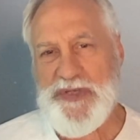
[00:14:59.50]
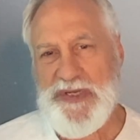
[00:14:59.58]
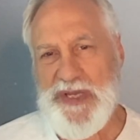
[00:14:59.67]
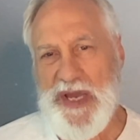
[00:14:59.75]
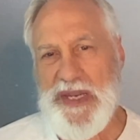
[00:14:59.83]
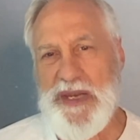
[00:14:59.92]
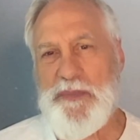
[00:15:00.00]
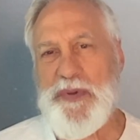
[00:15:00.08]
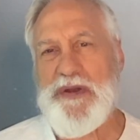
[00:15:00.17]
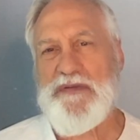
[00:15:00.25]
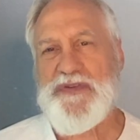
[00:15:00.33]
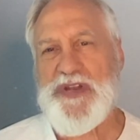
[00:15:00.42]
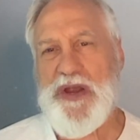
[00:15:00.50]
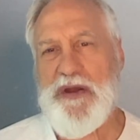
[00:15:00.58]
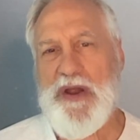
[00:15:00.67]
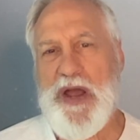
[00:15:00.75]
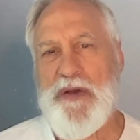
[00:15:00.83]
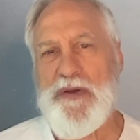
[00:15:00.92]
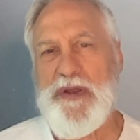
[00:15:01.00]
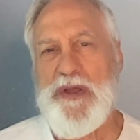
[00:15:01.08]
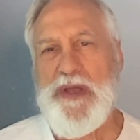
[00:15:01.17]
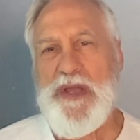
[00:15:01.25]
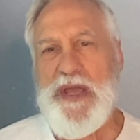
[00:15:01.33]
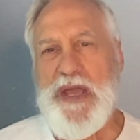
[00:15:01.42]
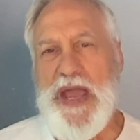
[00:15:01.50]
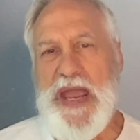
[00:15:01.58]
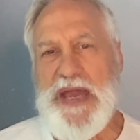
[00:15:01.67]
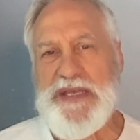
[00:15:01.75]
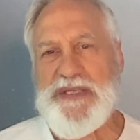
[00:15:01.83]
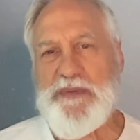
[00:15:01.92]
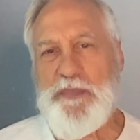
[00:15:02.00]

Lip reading: a tiny bit of tear out as it